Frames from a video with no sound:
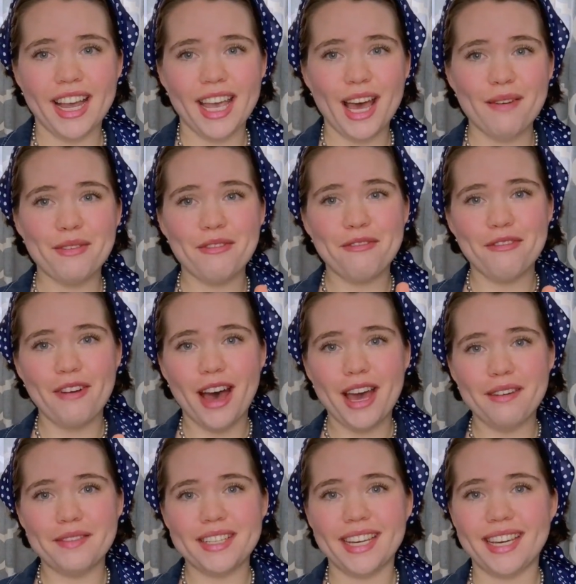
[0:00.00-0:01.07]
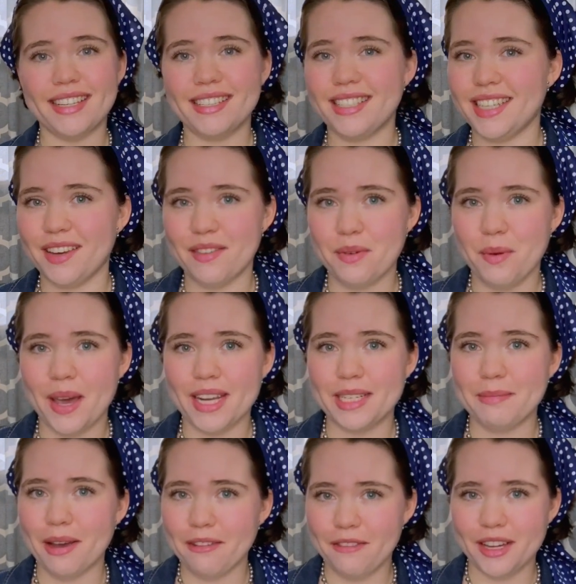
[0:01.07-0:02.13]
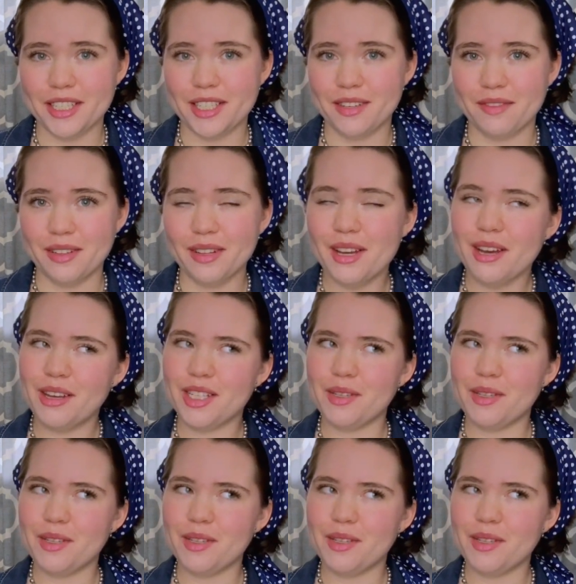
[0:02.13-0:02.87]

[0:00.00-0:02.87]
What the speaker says: I have 5 tickets to give away to my festival.